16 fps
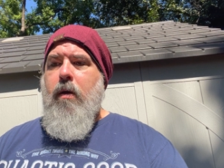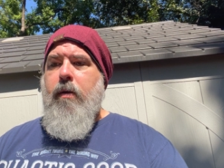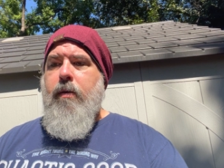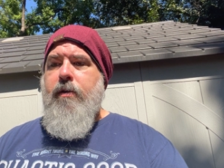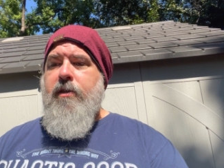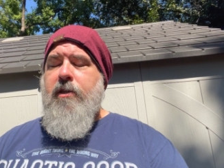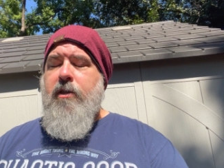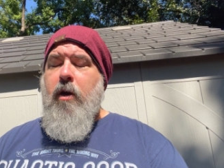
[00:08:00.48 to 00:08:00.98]

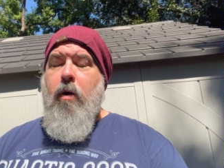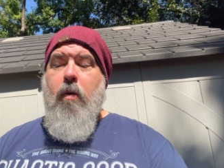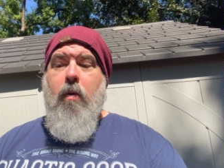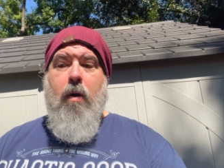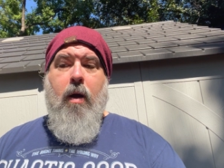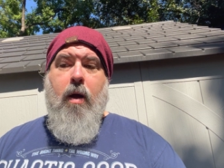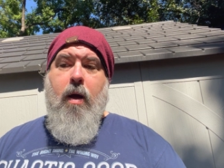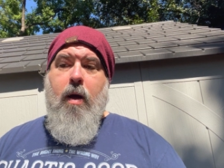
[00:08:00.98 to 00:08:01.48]

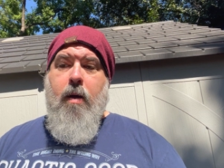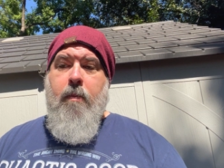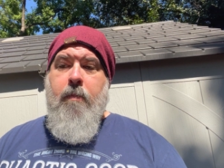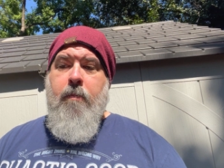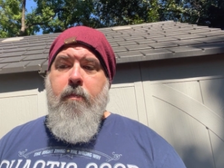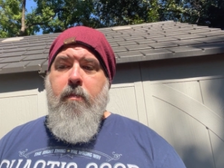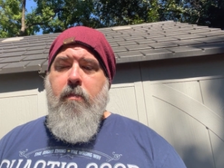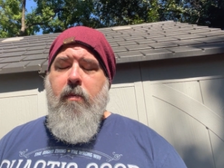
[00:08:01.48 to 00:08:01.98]
So,
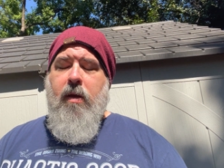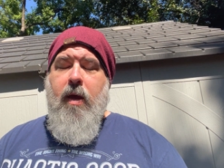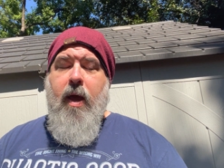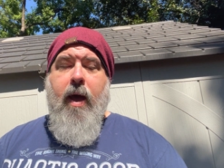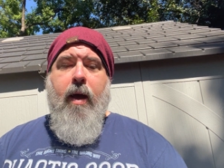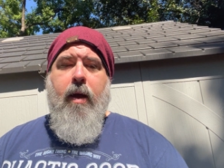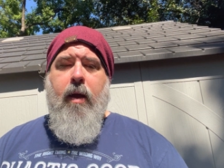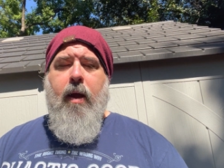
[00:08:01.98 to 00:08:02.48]

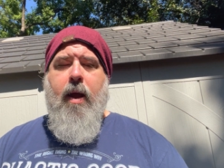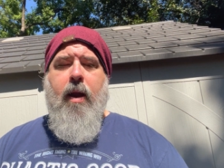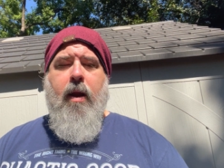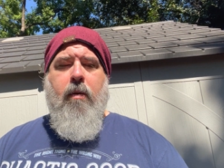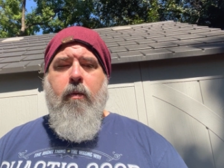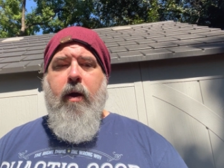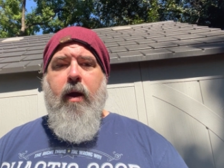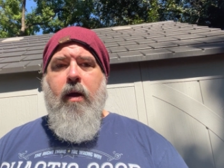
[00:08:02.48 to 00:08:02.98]
yeah,
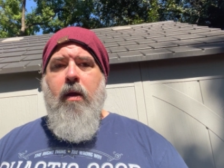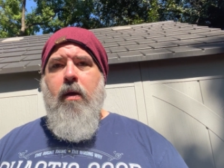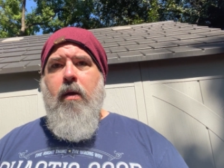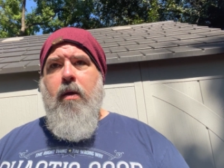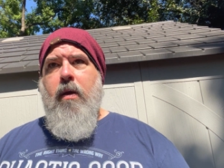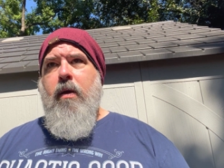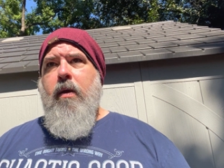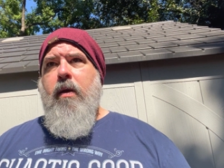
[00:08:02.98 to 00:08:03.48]
anyway,
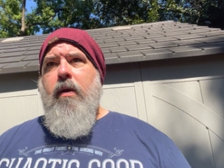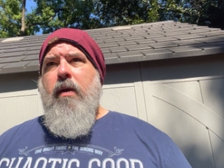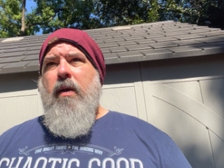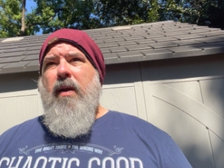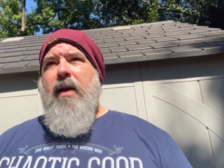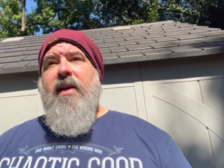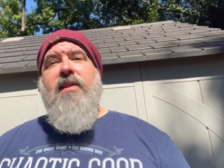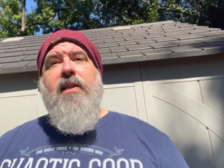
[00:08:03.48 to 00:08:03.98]

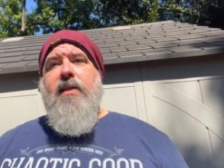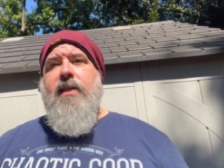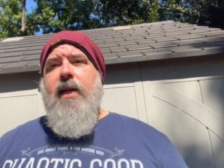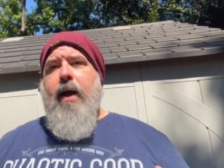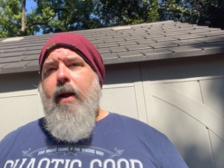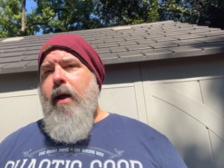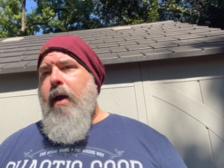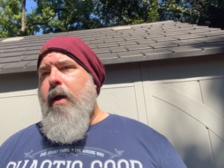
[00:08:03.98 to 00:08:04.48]
as I
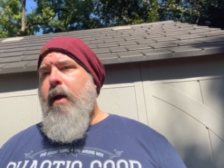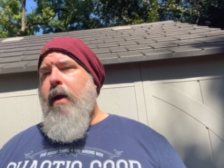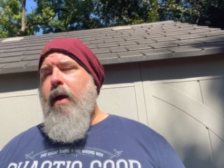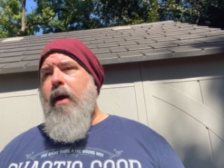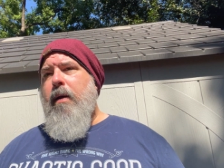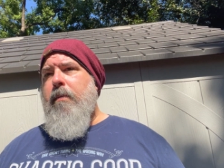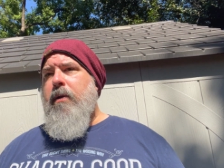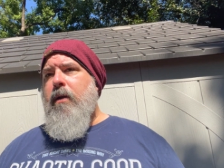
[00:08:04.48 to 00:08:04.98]
said,
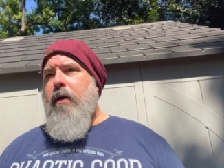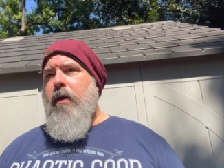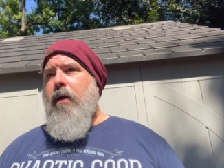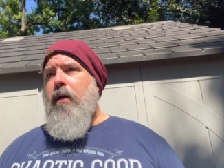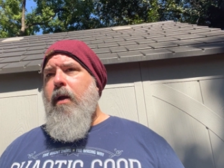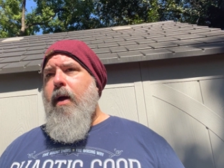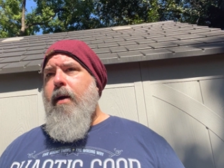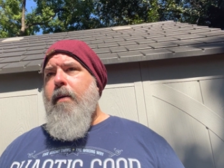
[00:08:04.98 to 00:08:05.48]
I'm a
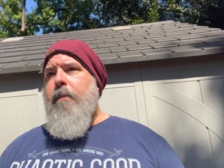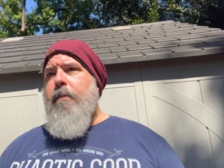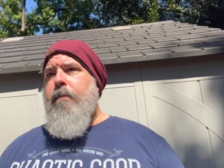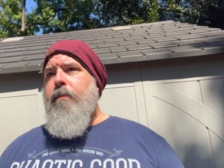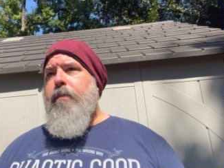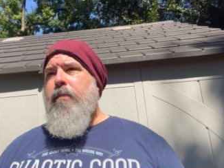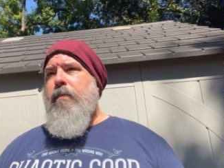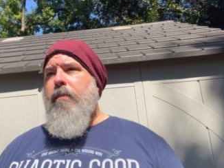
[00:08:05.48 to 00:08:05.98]
little
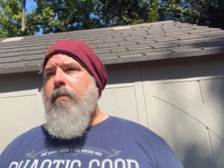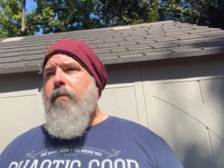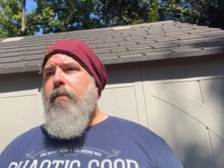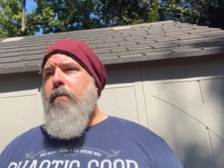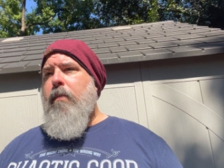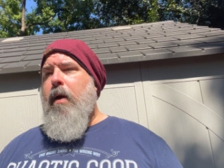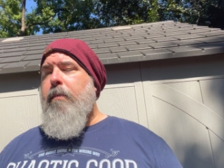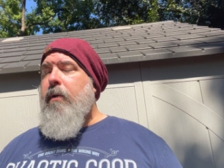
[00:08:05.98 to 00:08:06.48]

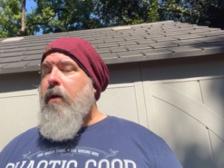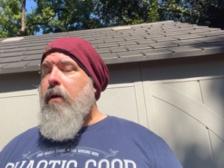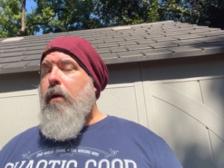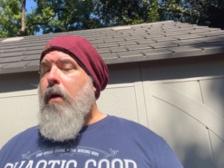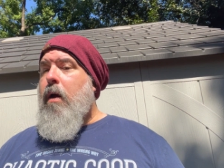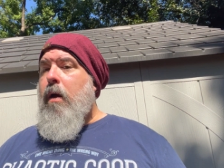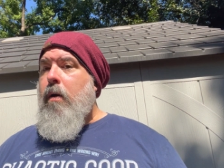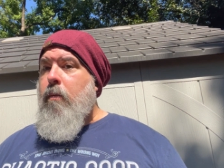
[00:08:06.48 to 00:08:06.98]

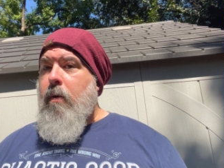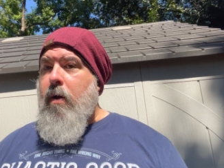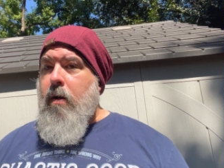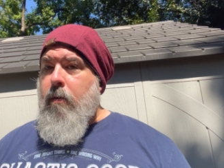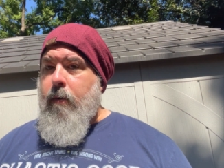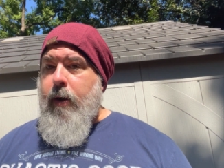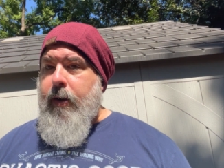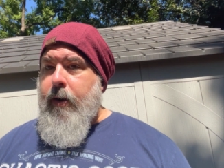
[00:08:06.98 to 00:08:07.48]
unwell
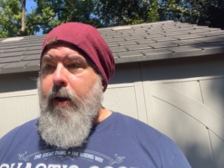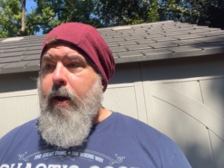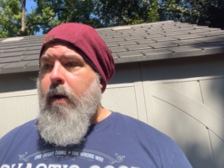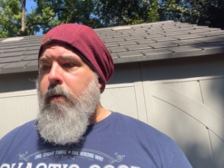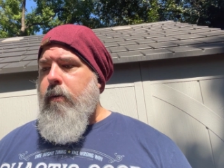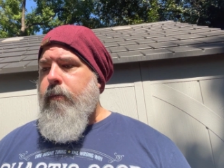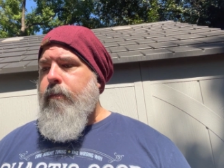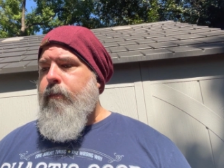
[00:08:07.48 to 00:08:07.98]
right
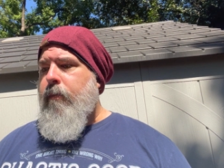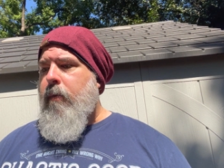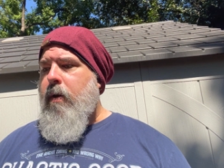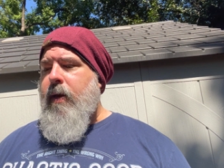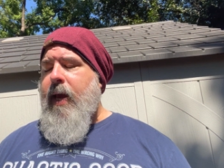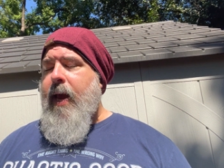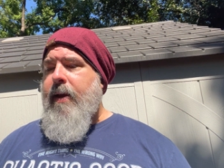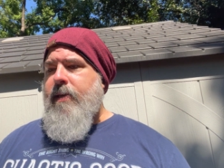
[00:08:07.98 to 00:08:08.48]
now. I
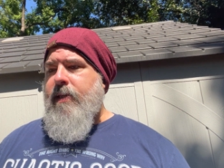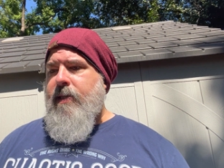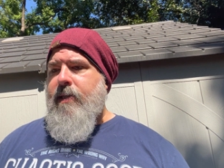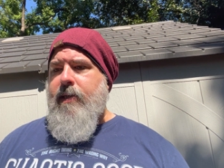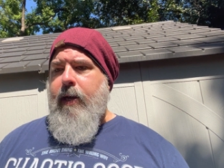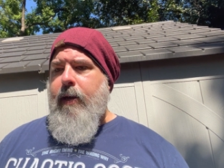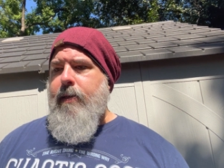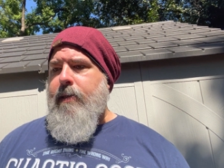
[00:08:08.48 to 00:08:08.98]
can't
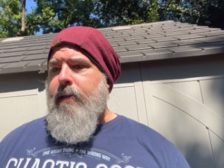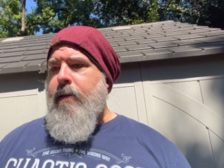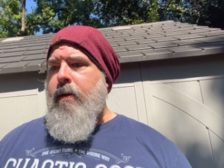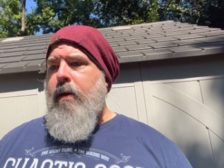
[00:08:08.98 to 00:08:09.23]
sit.